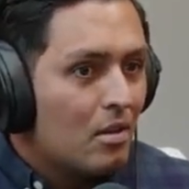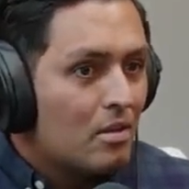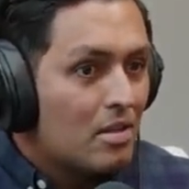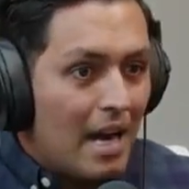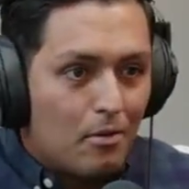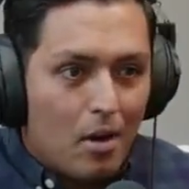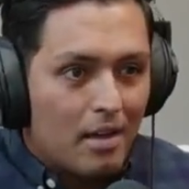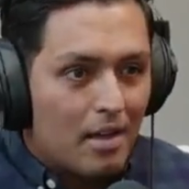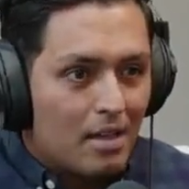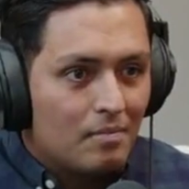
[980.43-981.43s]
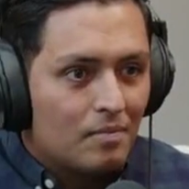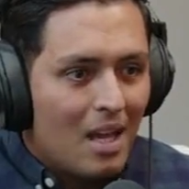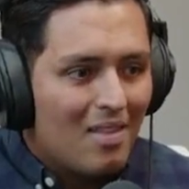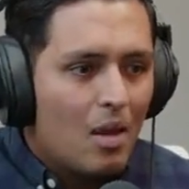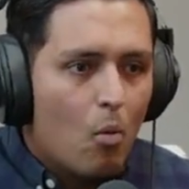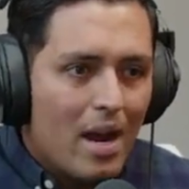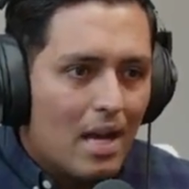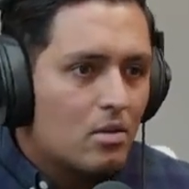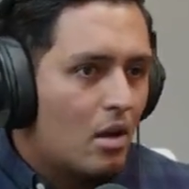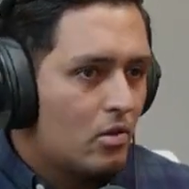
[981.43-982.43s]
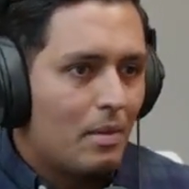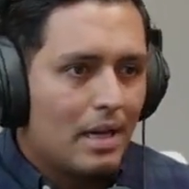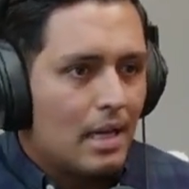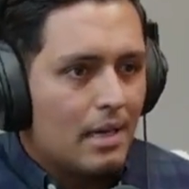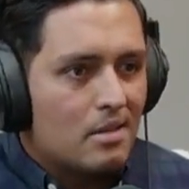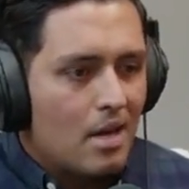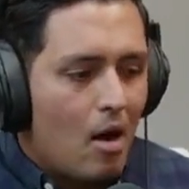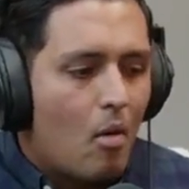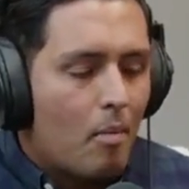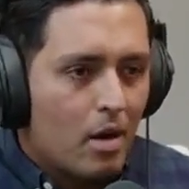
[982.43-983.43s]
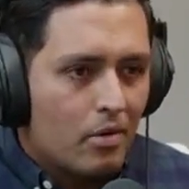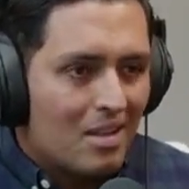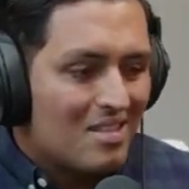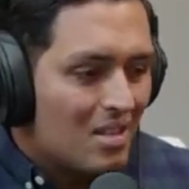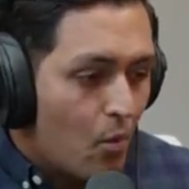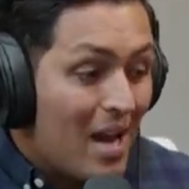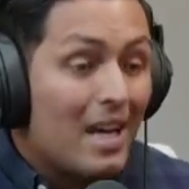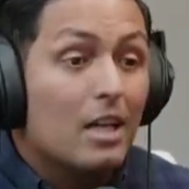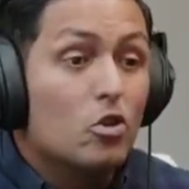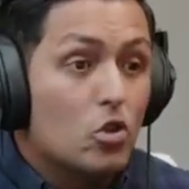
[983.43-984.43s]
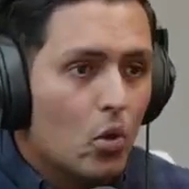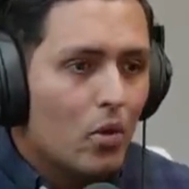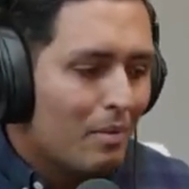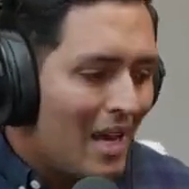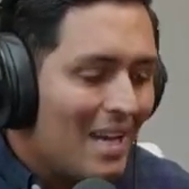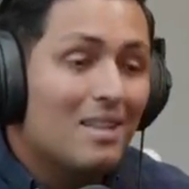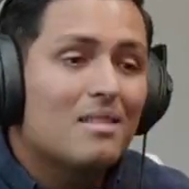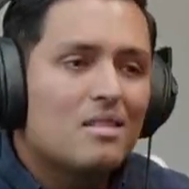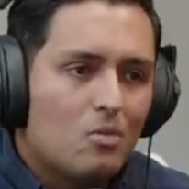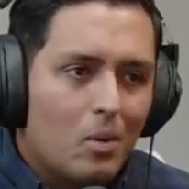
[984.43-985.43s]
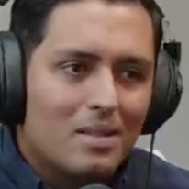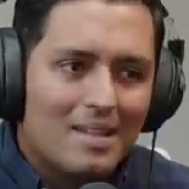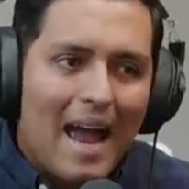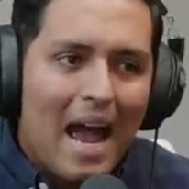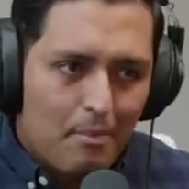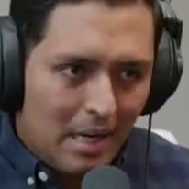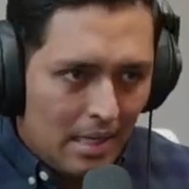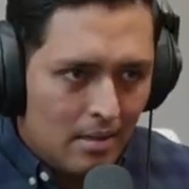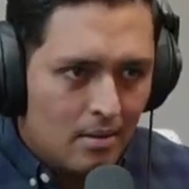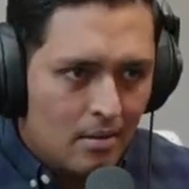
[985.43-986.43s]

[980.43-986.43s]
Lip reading: skyrocketed. Yeah. And the way I talk to my clients now about this, the way I can show them, hey, this is what's happening.